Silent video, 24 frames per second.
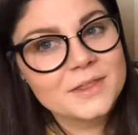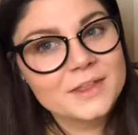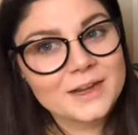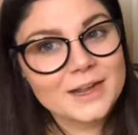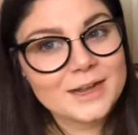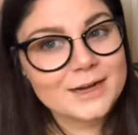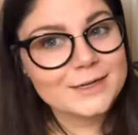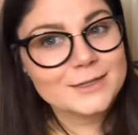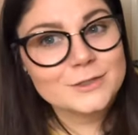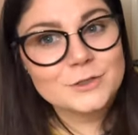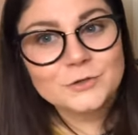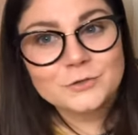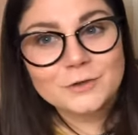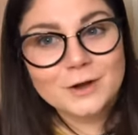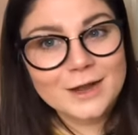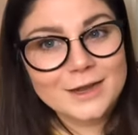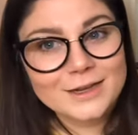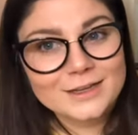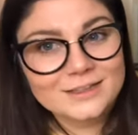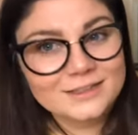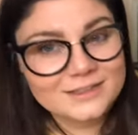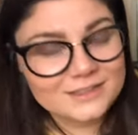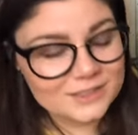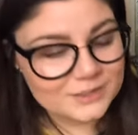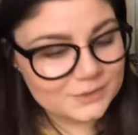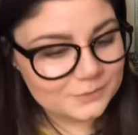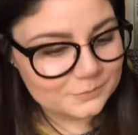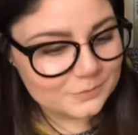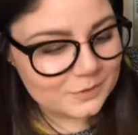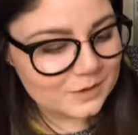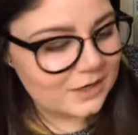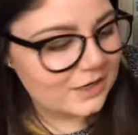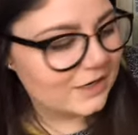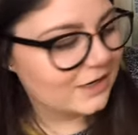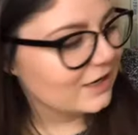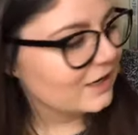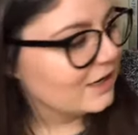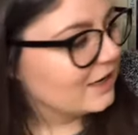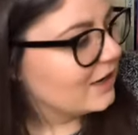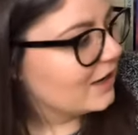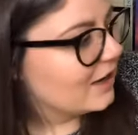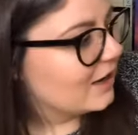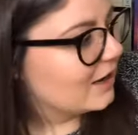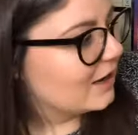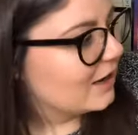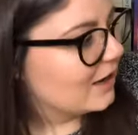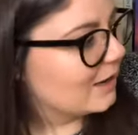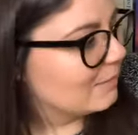I gotta try at least one.
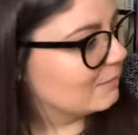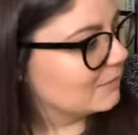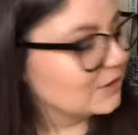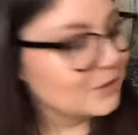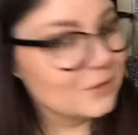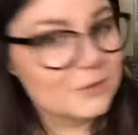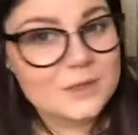So